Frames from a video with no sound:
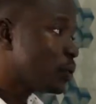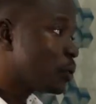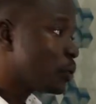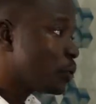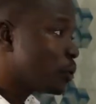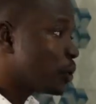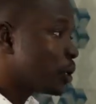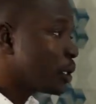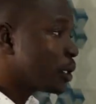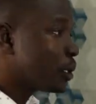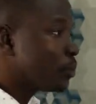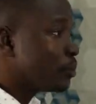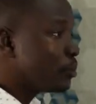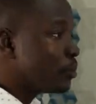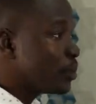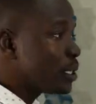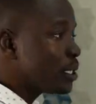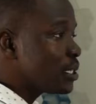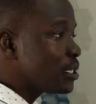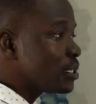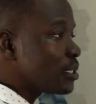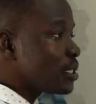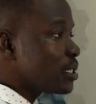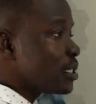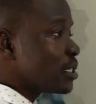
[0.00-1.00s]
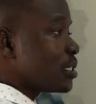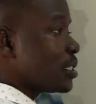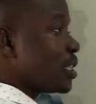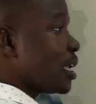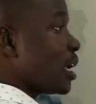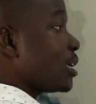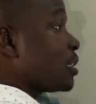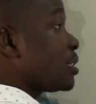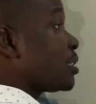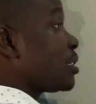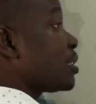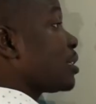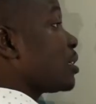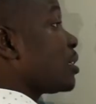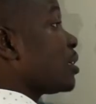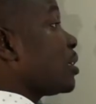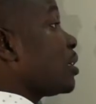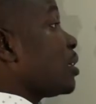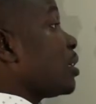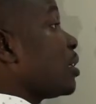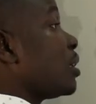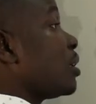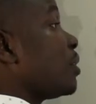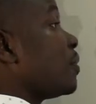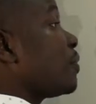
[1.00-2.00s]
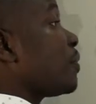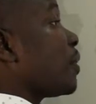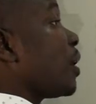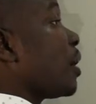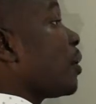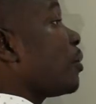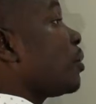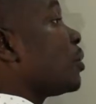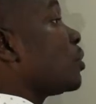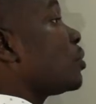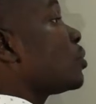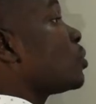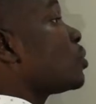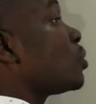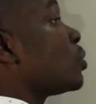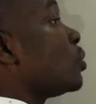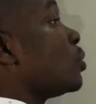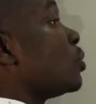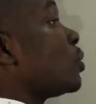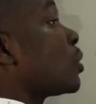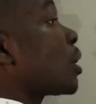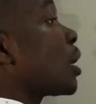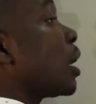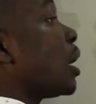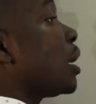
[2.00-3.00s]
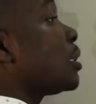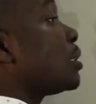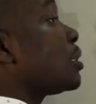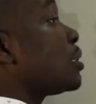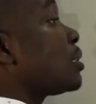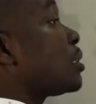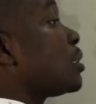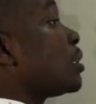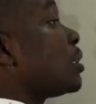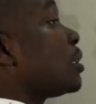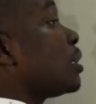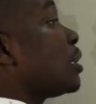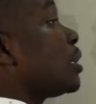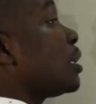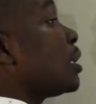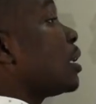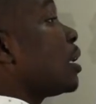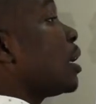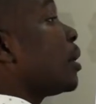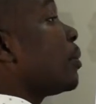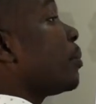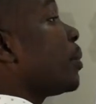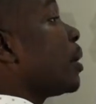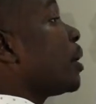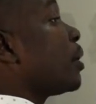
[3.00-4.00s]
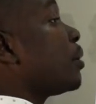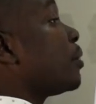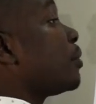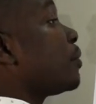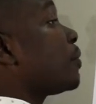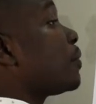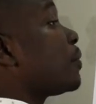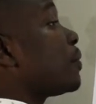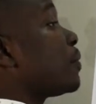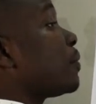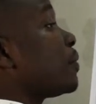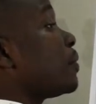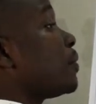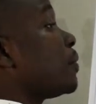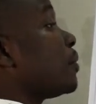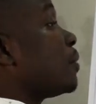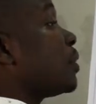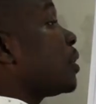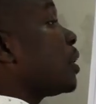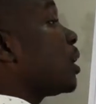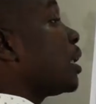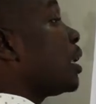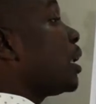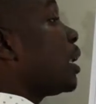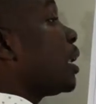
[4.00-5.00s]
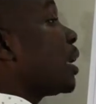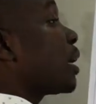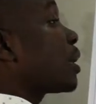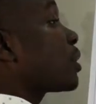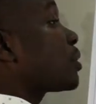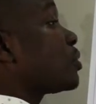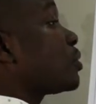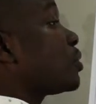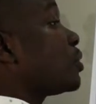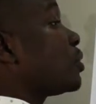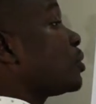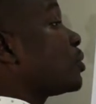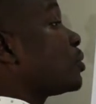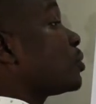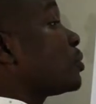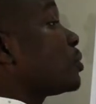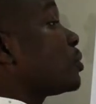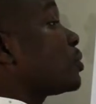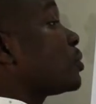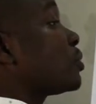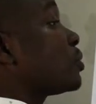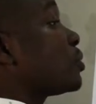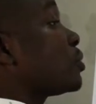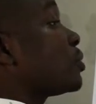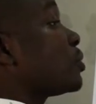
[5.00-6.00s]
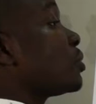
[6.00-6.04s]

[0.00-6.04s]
What it means is that if I want to look at number of electrons,